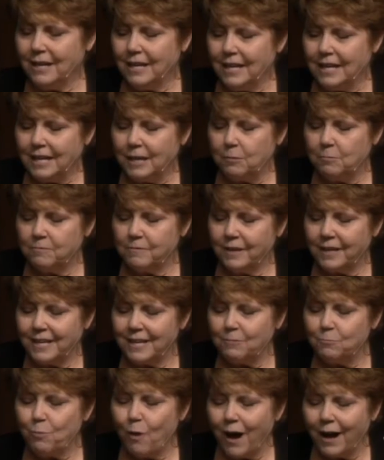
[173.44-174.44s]

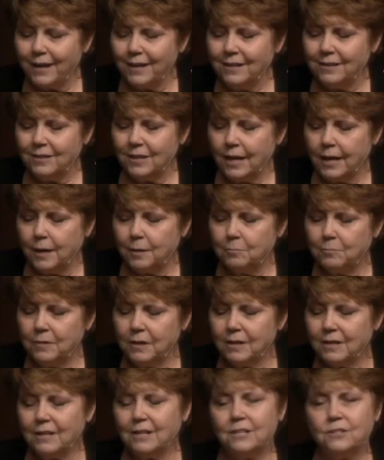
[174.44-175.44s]
He wanted them
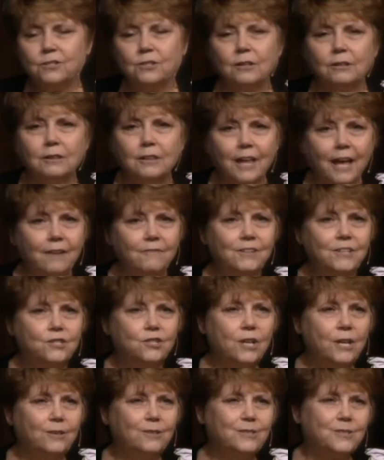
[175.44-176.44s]
to love
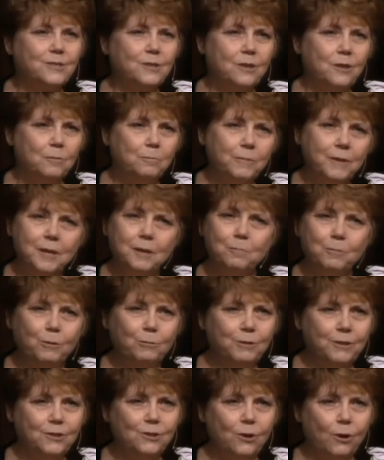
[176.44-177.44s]
each other so that people
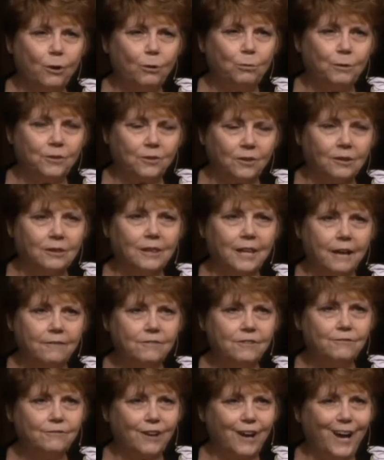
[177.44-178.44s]
would know what the love
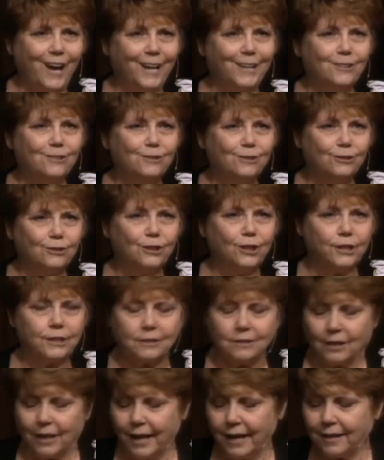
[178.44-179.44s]
of God
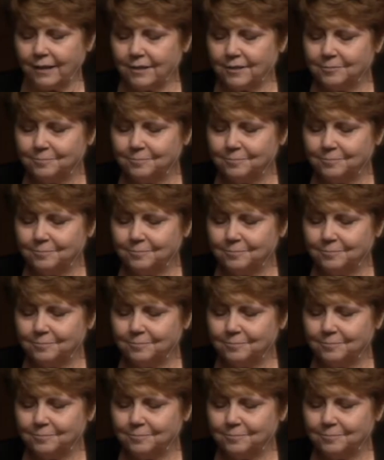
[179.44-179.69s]
looked like.